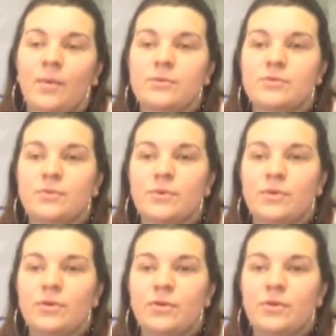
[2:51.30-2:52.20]
So
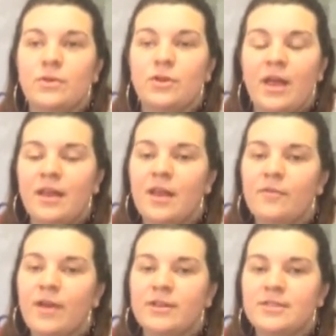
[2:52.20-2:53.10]
Unite
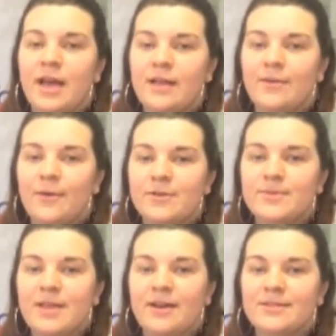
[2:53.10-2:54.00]
never actually had a
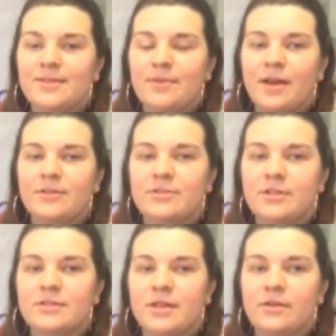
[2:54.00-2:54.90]
hospitality branch
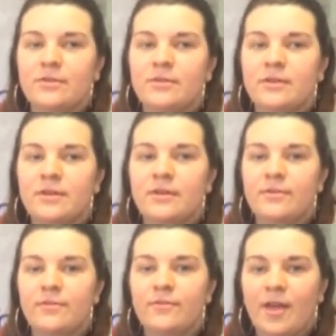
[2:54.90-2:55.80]
until
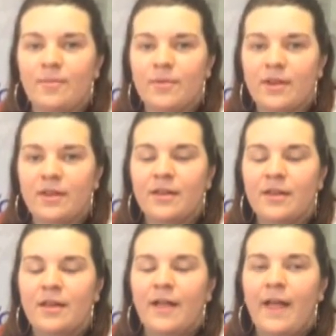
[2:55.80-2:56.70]
February,
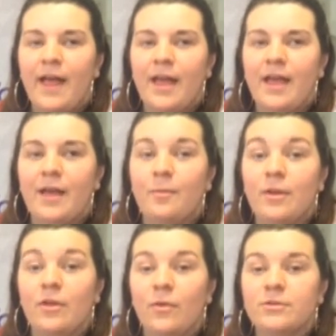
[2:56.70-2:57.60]

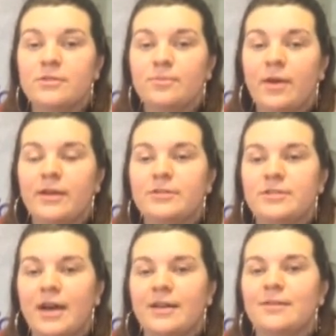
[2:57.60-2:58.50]
when they launched the
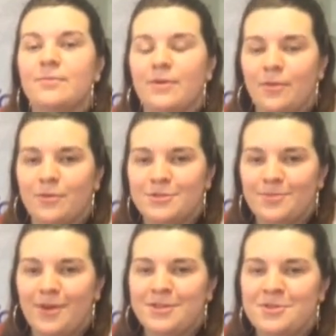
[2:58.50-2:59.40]
branch, and when they launched the
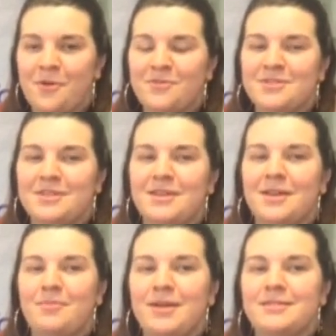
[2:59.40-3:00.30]
branch they obviously needed
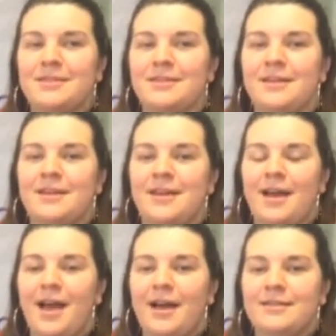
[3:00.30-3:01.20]
a committee,
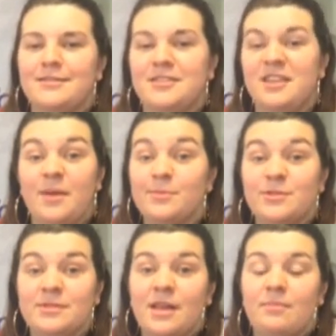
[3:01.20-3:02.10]
and it was
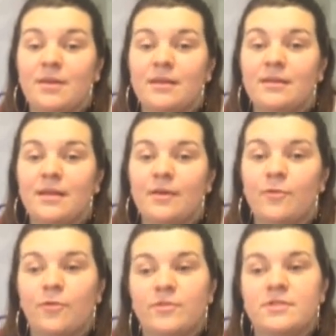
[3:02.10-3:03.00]
just that meeting, a
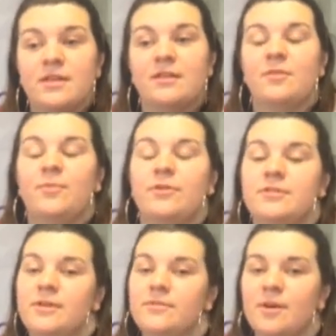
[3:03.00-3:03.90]
few of us decided to put
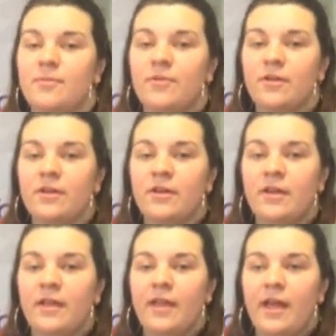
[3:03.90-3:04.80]
ourselves up for
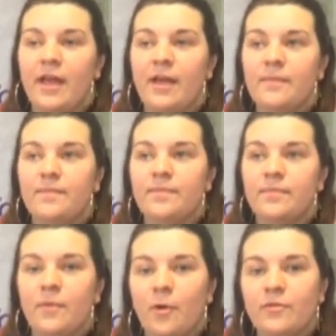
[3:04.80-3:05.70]

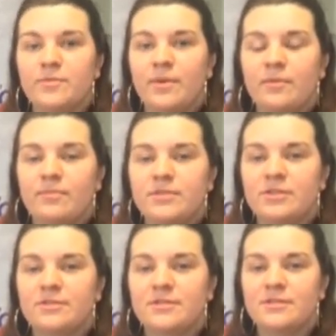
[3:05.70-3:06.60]
office bearing
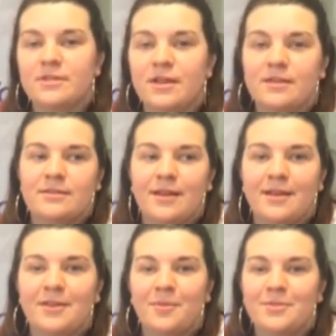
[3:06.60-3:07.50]
positions, and I
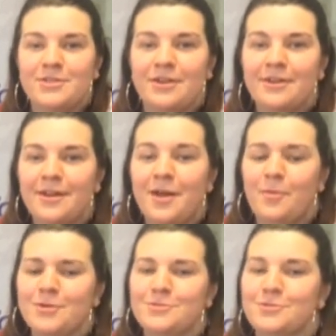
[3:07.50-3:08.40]
ended up the chair.
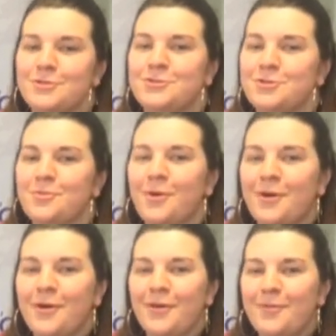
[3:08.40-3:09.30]
Wasn't really sure
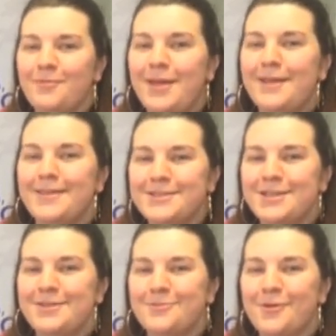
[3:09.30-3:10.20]
what being the
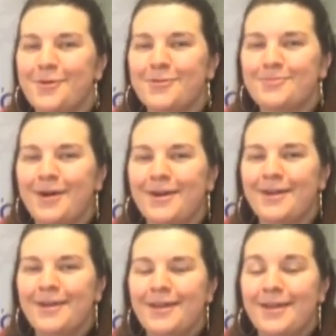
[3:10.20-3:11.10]
chair involved, but
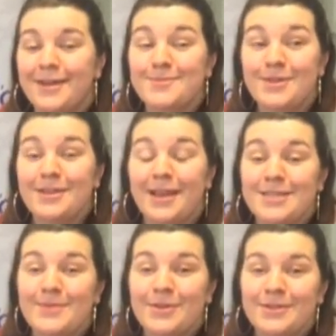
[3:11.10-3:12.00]
it's been
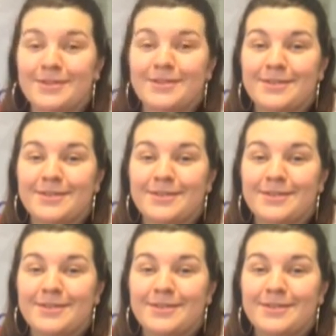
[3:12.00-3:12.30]
good.